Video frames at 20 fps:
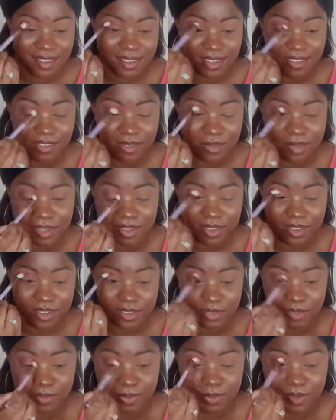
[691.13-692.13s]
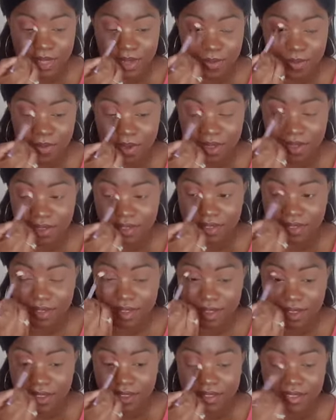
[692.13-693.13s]
not giving me the control I
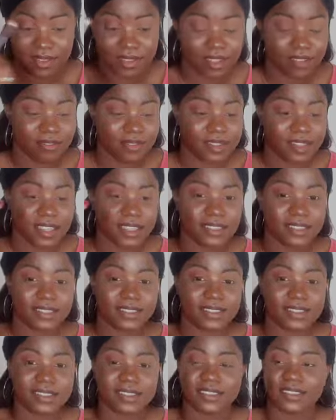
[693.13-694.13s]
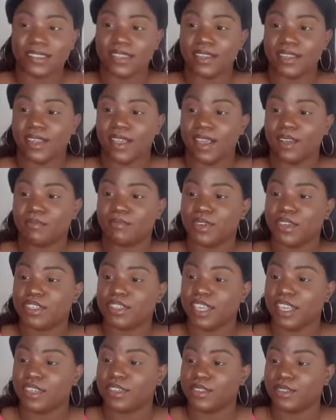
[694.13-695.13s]
want. Like I feel like this is a
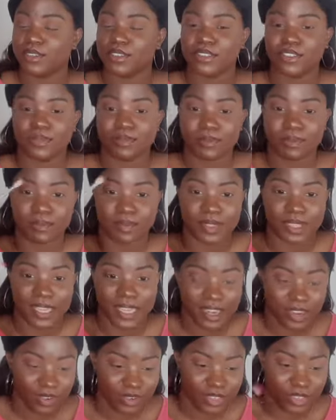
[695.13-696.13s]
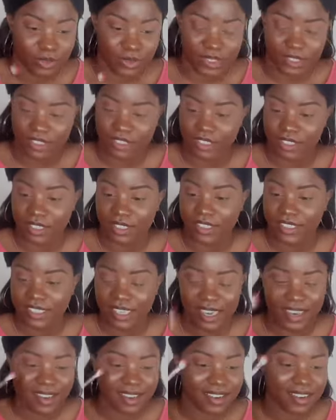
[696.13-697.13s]
brush I'd use to lay down a transition
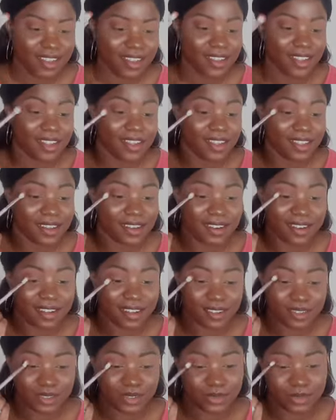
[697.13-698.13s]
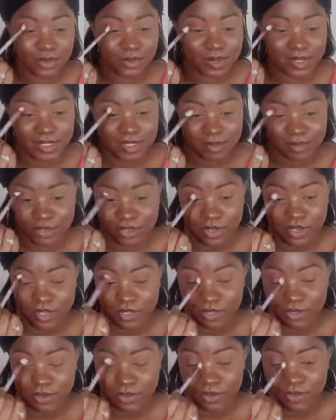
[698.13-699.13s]
shade, not to do what I'm
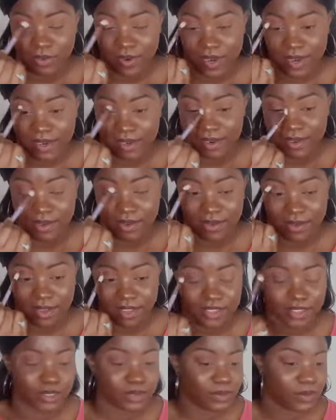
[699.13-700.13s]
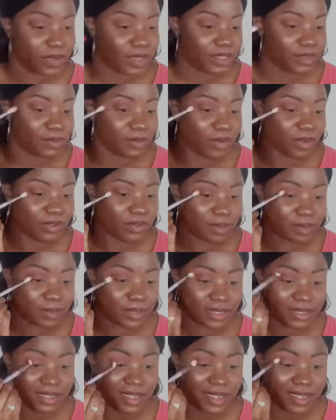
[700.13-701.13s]
trying to do right now. I just want more of a
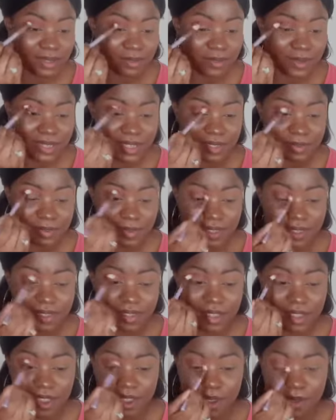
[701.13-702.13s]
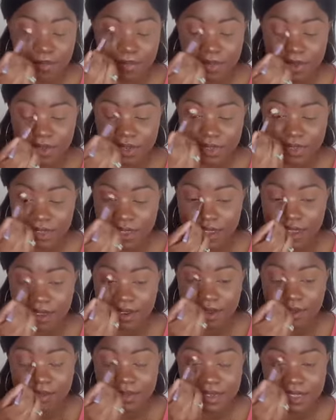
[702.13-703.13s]
precise placement, but it's
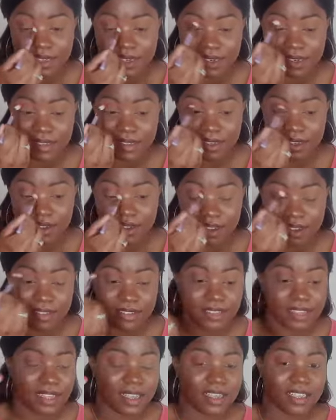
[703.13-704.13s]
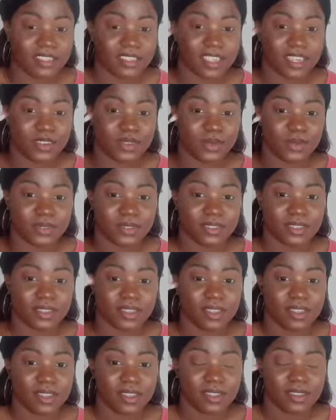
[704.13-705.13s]
kind of blending the
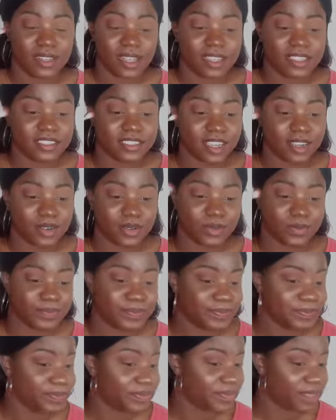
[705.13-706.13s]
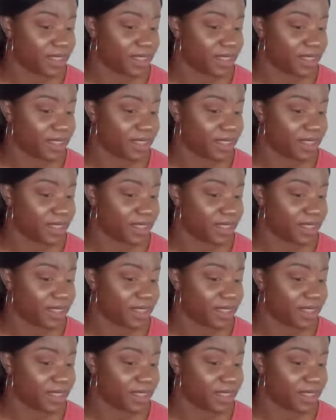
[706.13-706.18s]
eyeshadow